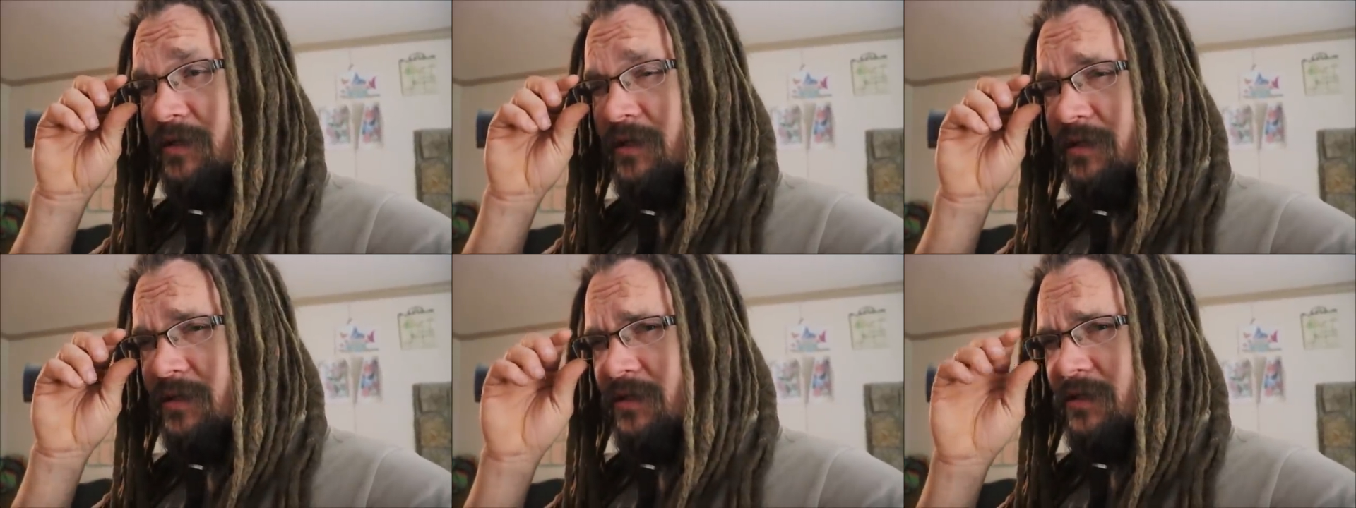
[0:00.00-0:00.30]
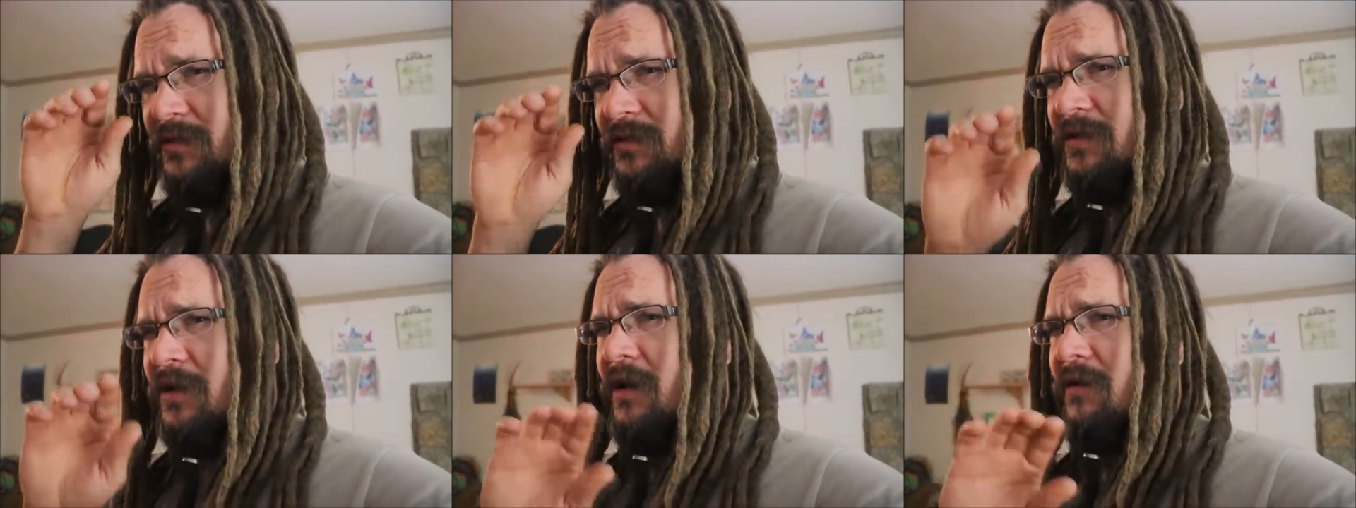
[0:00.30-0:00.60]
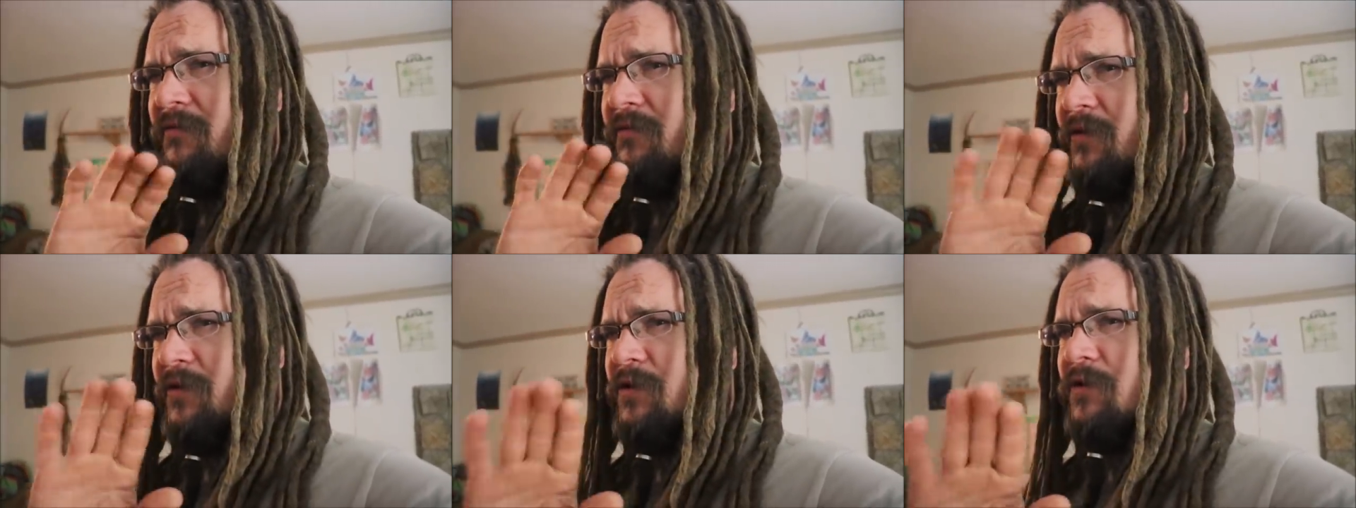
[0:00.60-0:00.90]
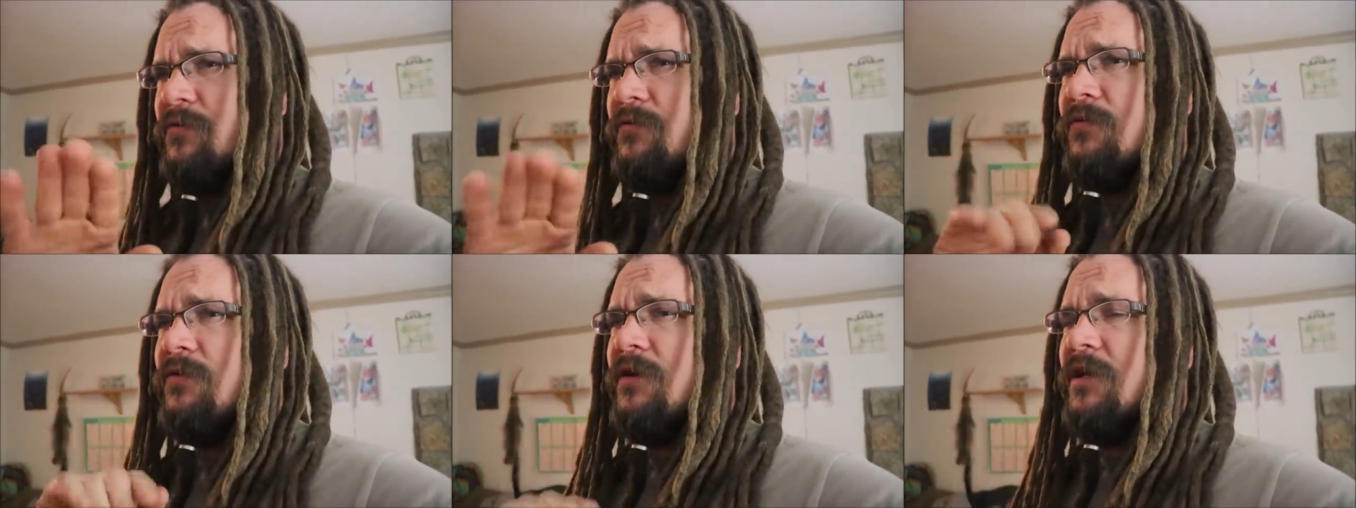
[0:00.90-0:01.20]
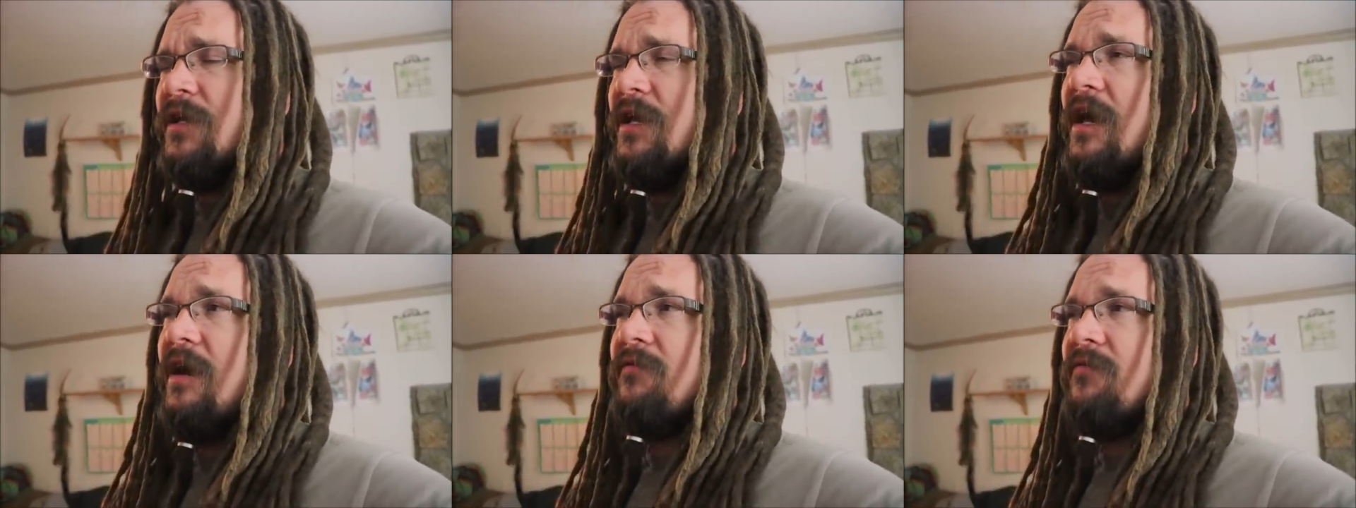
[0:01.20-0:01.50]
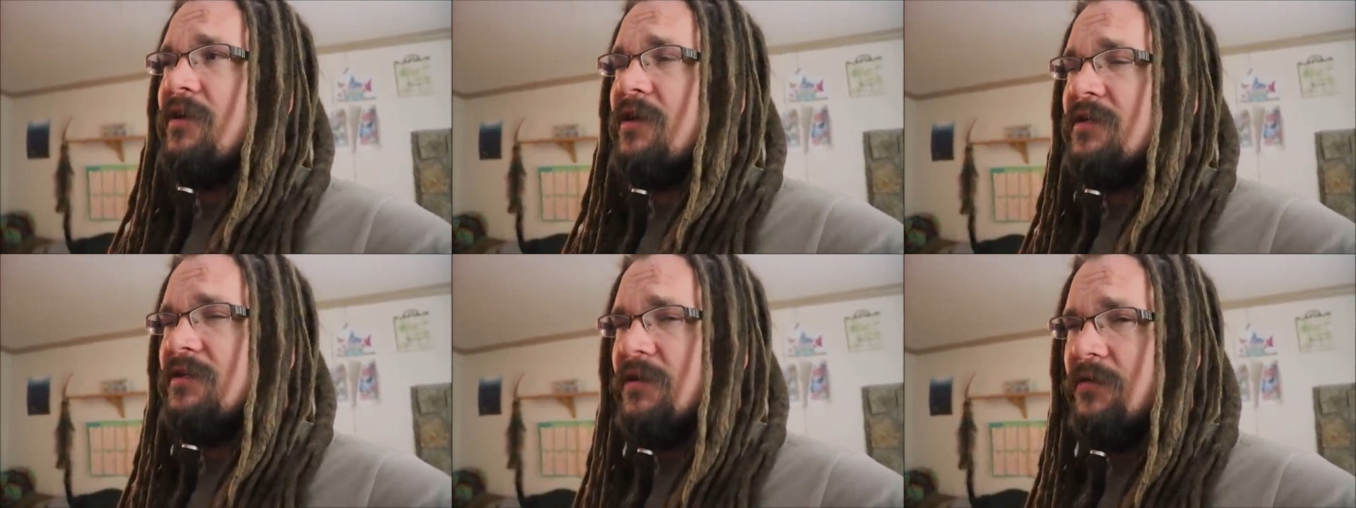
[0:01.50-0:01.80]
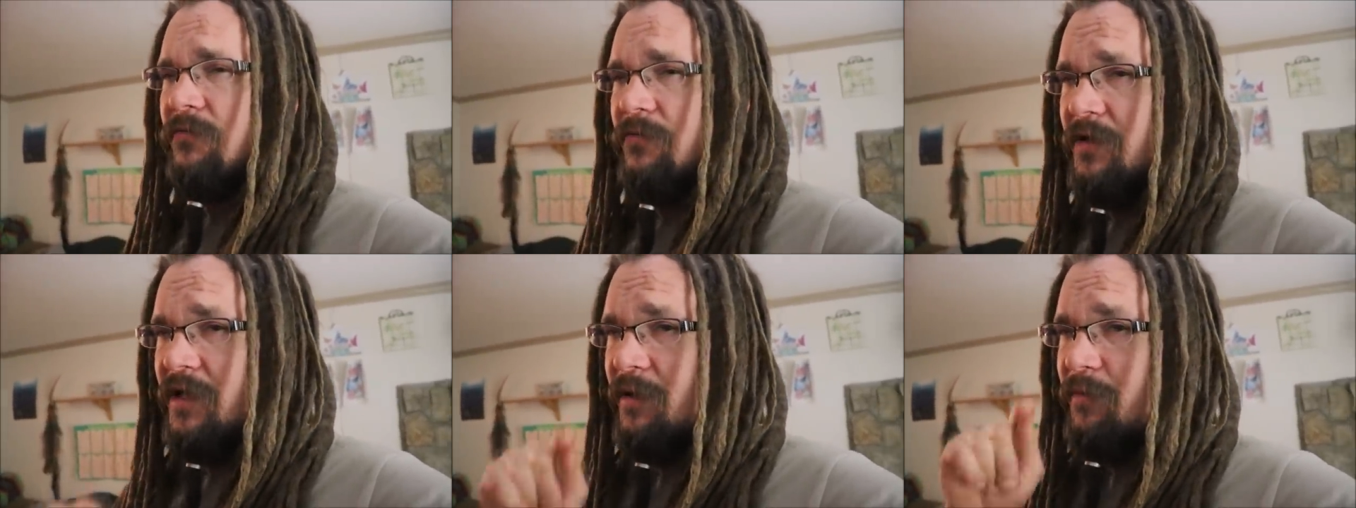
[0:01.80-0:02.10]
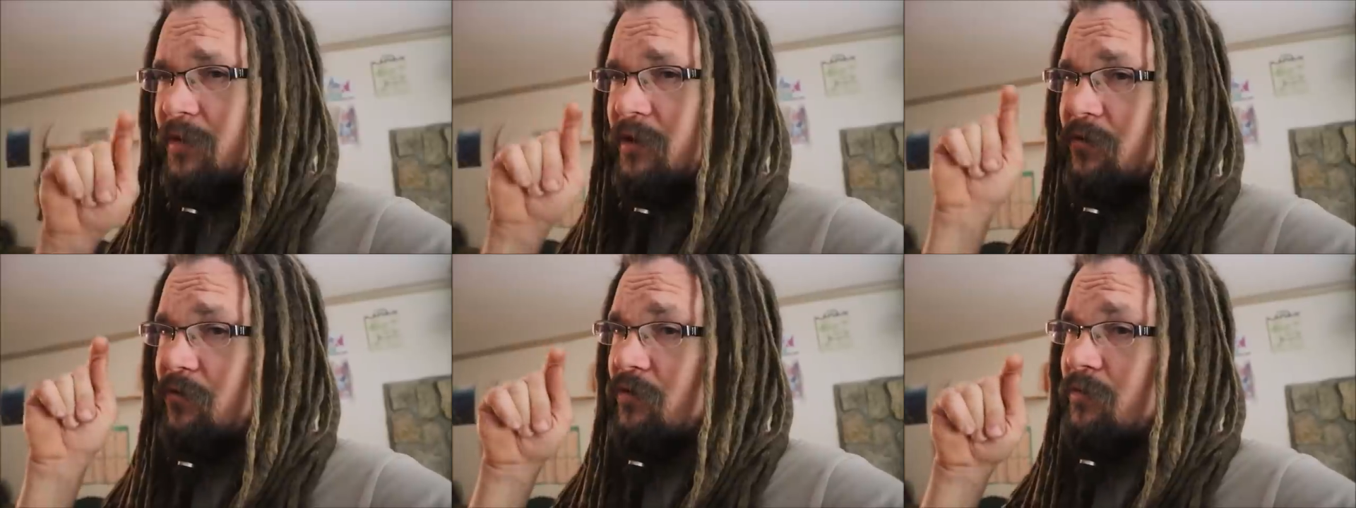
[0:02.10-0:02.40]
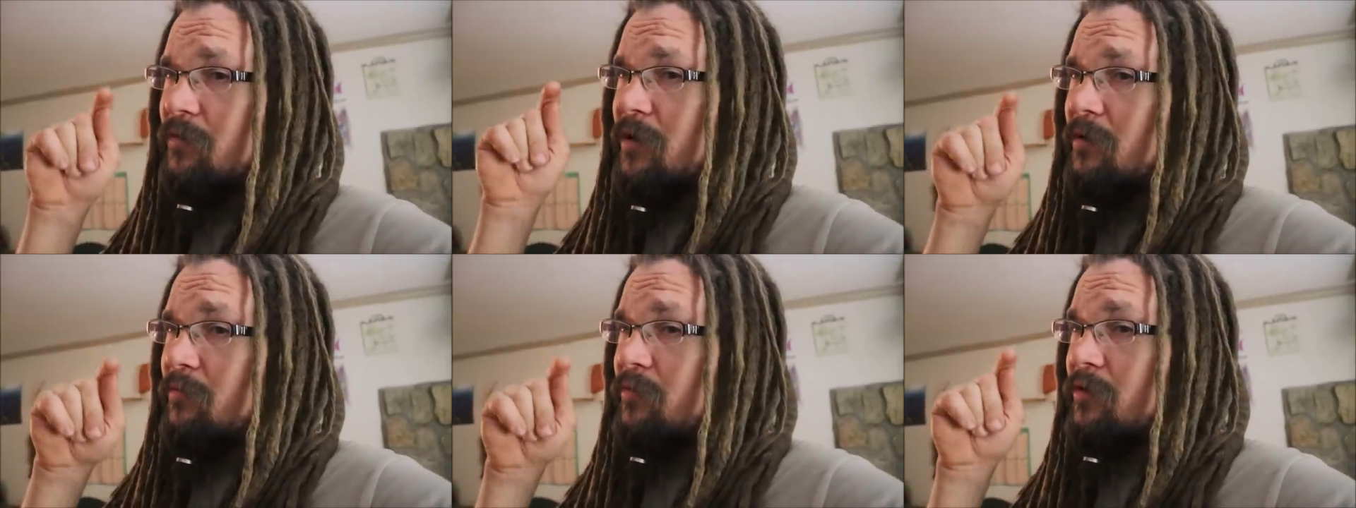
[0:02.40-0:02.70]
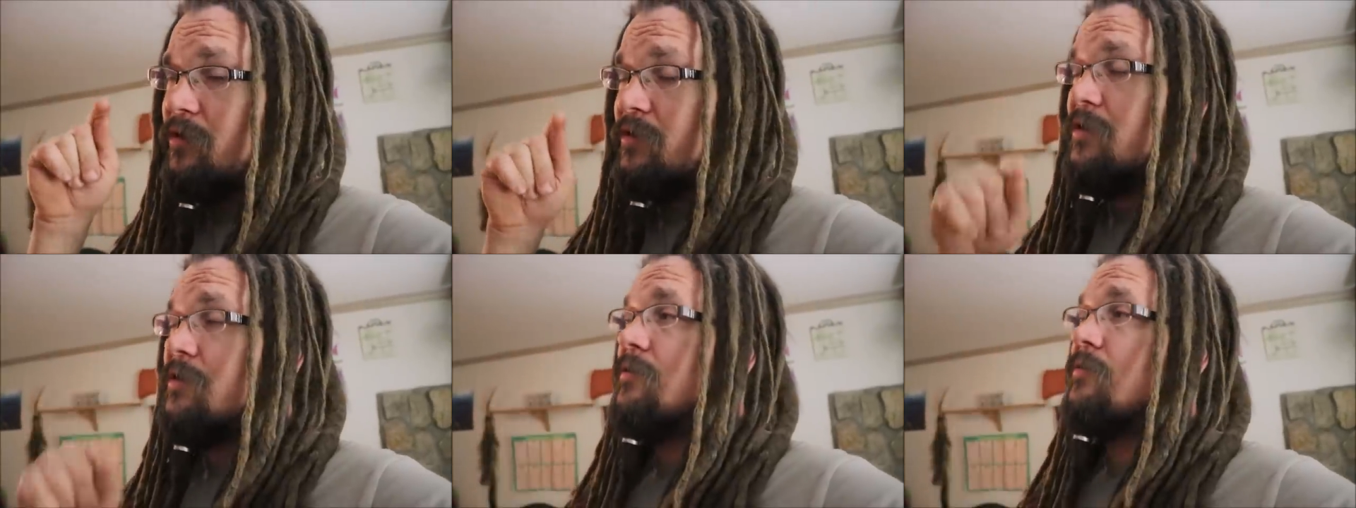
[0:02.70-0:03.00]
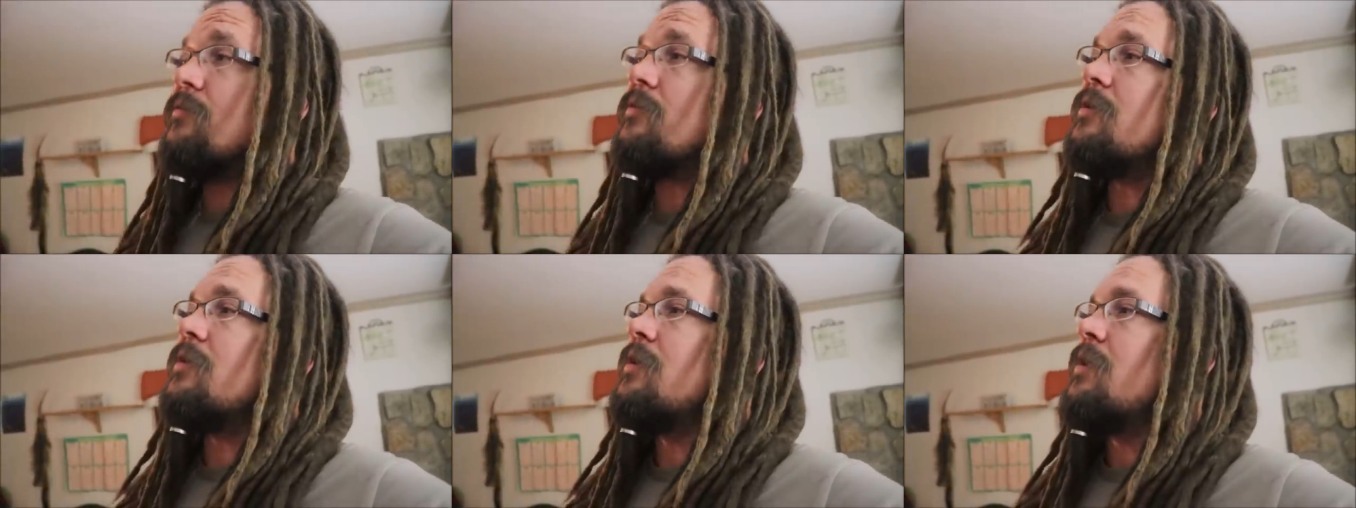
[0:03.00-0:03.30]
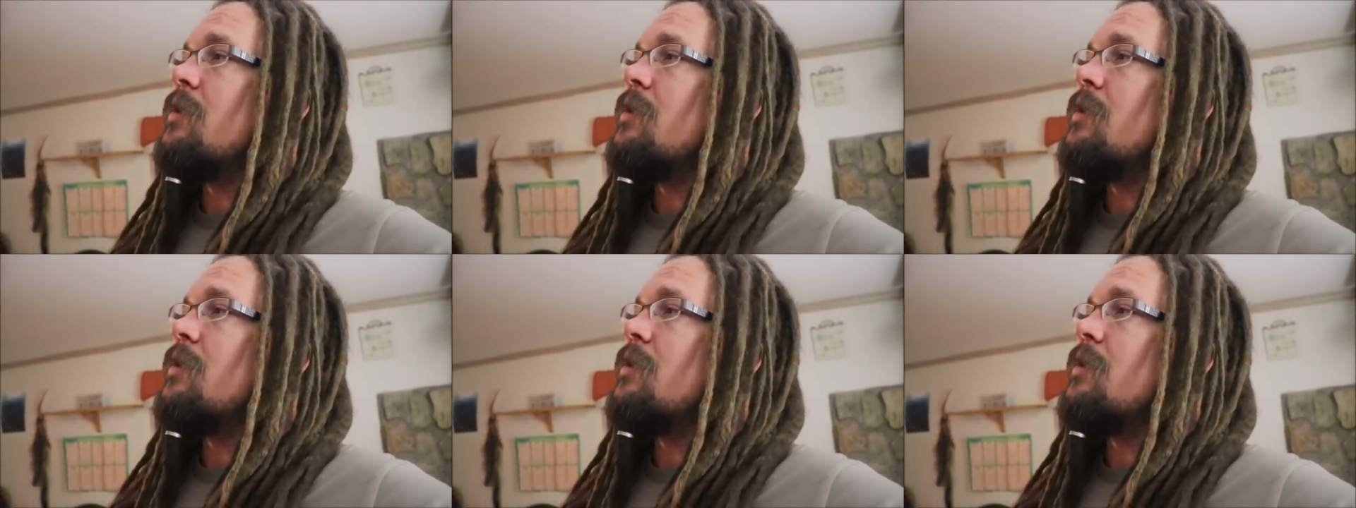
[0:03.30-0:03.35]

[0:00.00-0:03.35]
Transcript: He says, no, for you, you can have it. I said, well, I'm going to remember you.